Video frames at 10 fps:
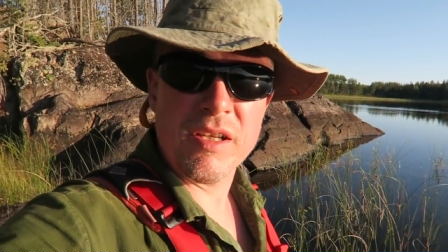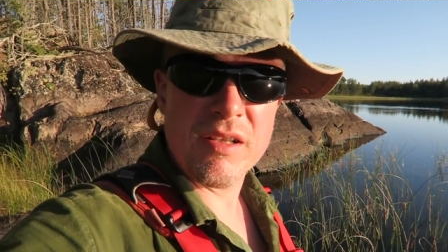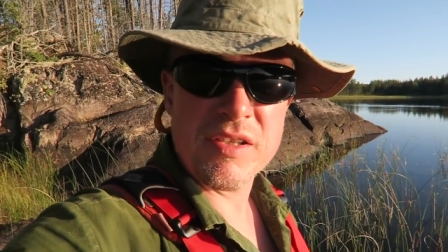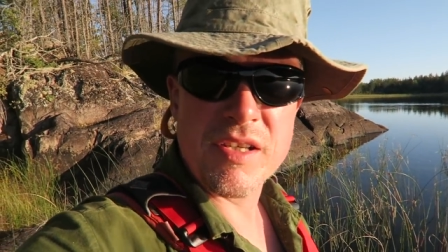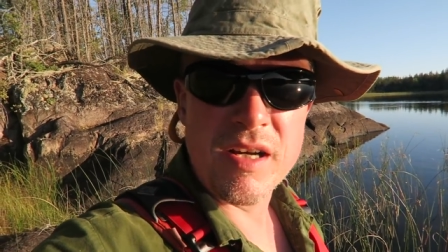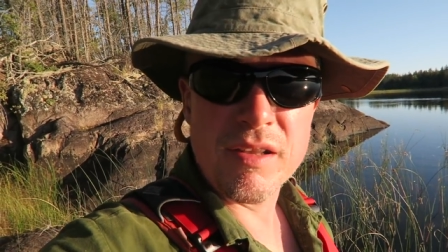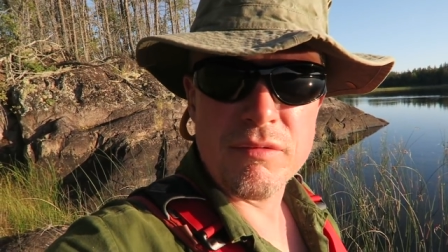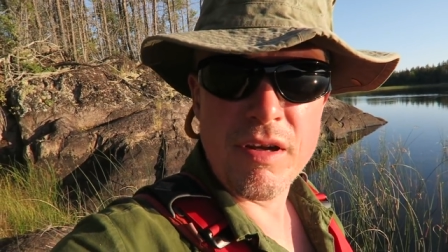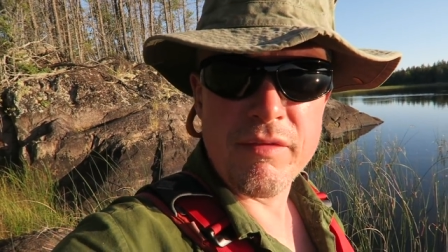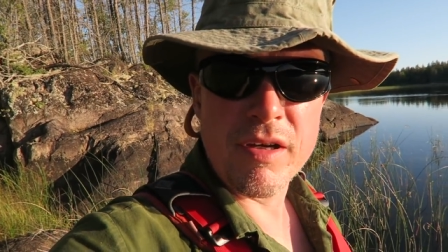on the other side of the
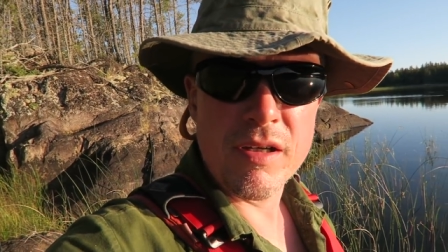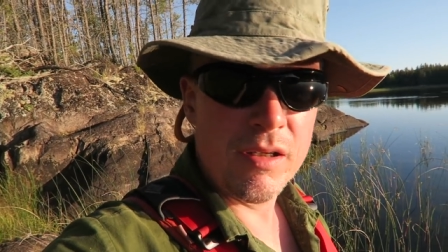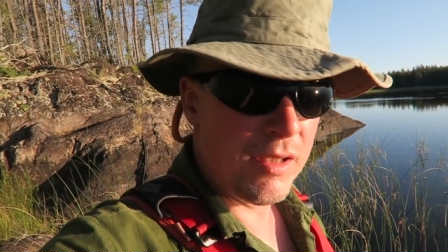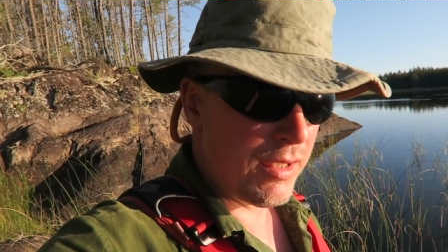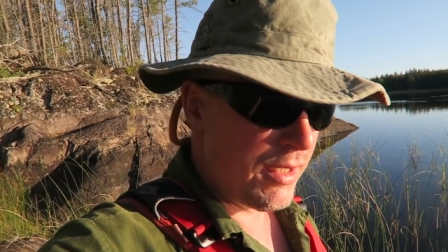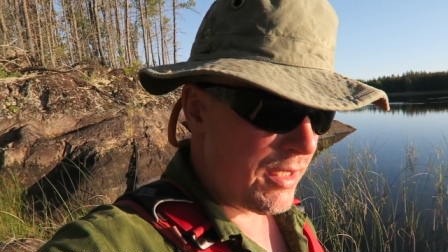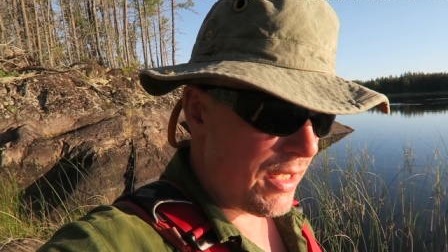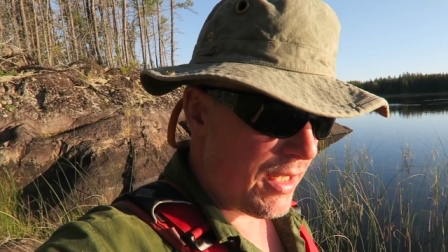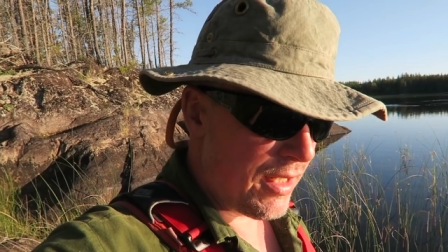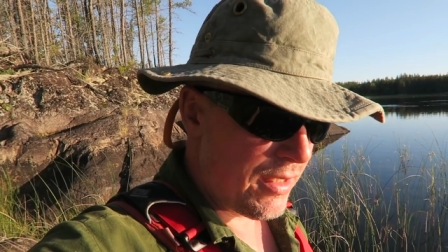river,
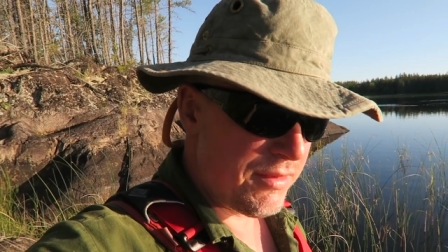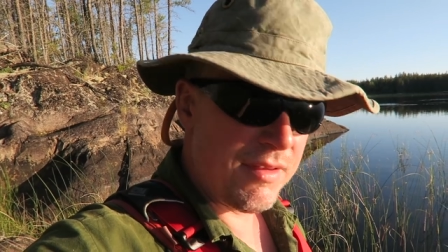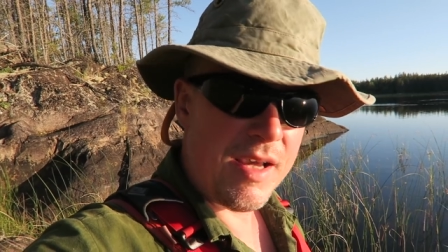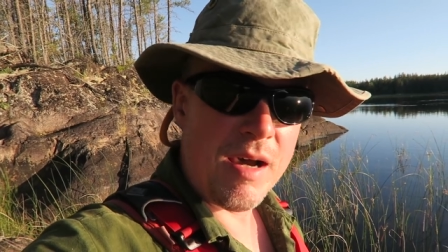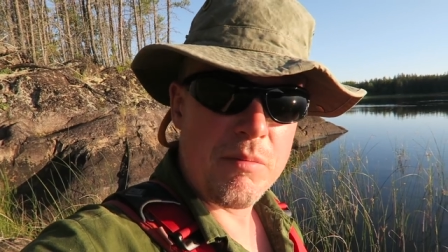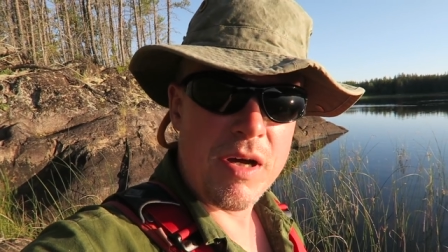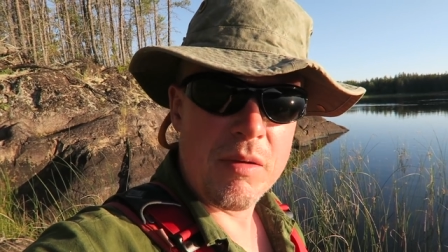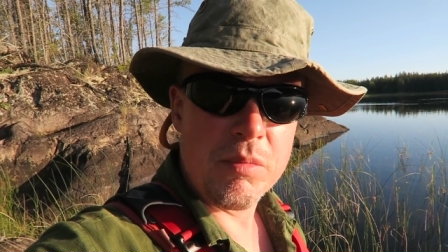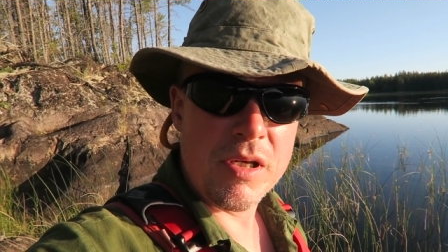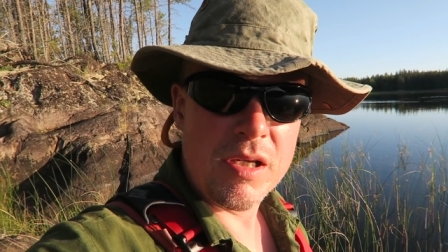and that
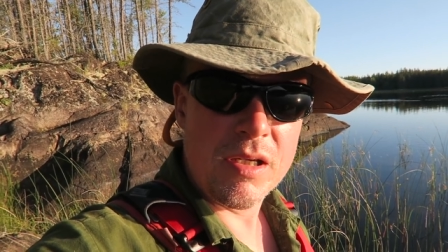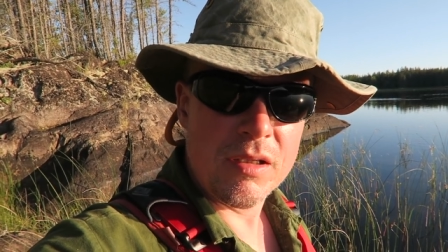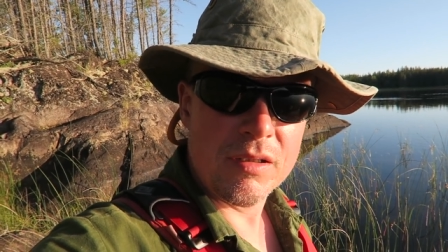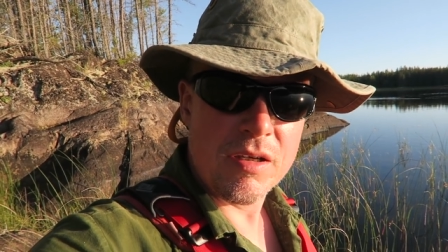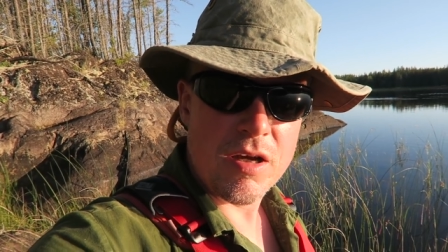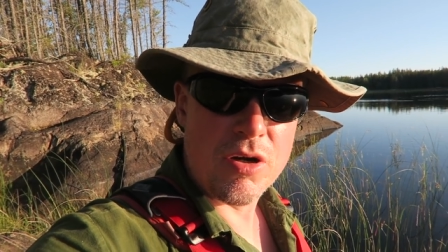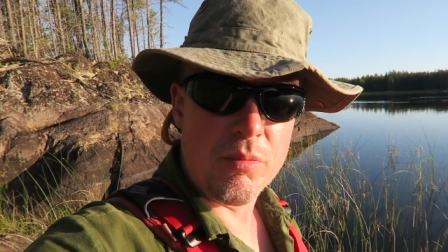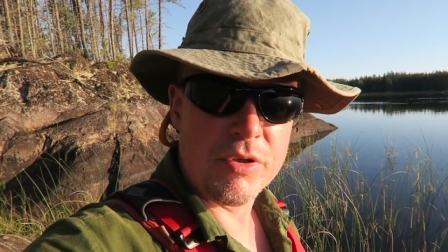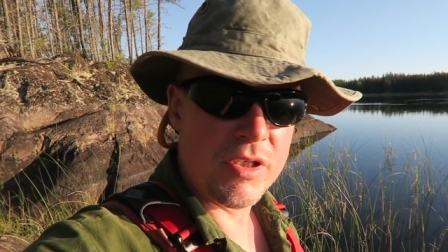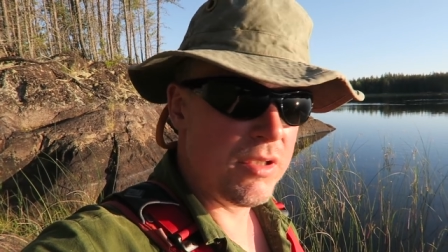might be an
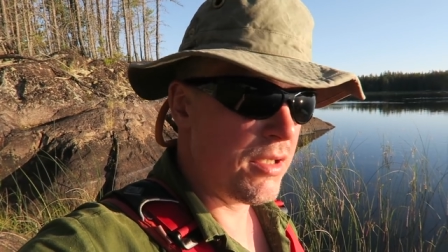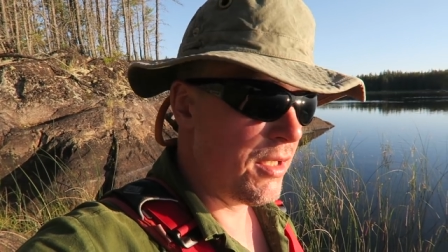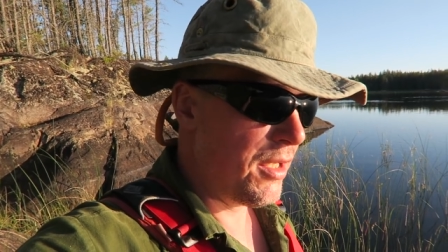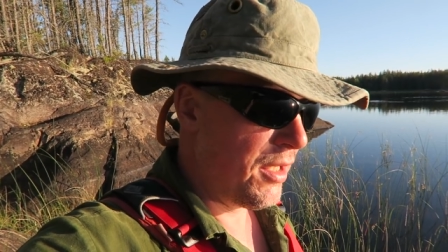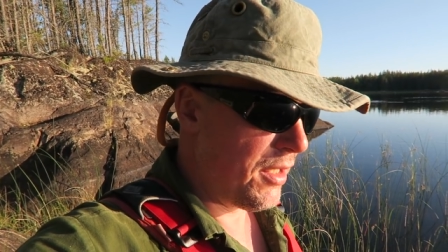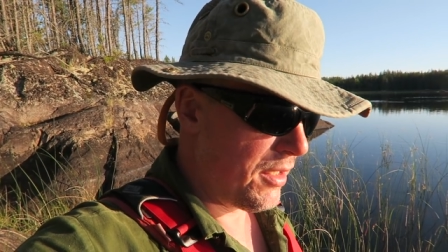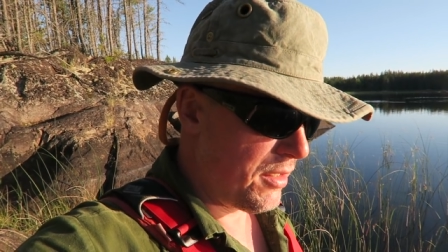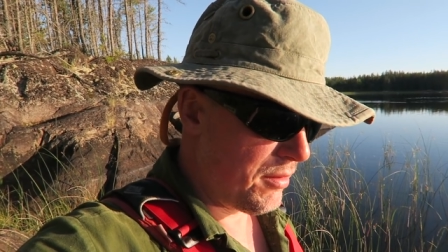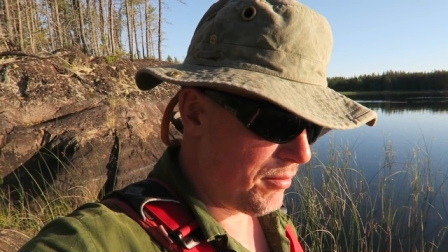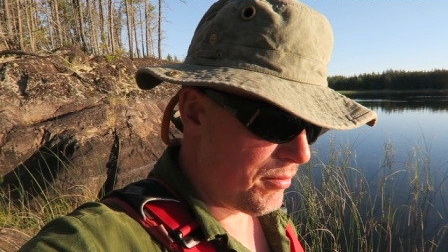option.
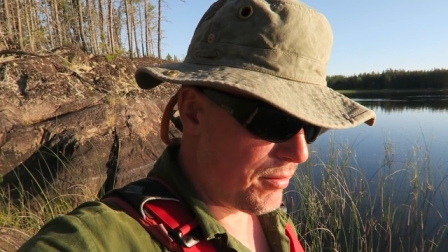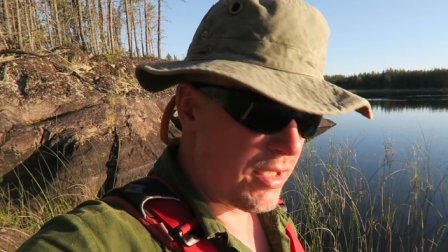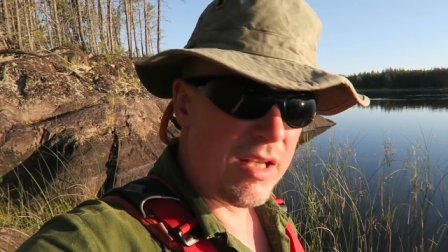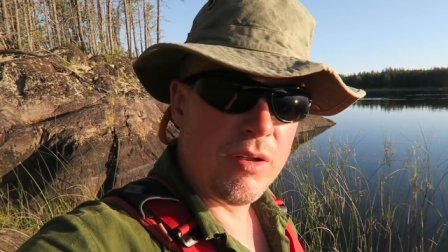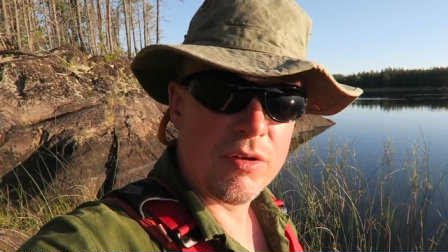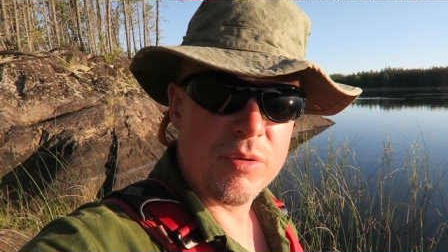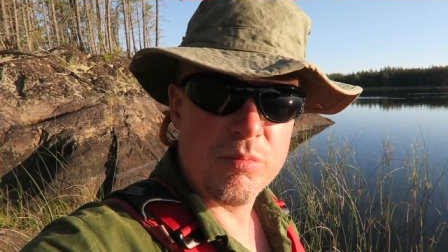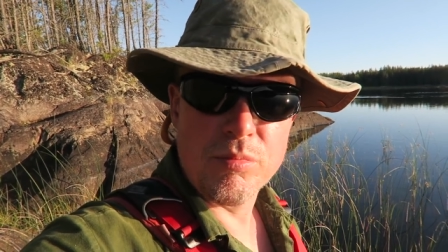It looks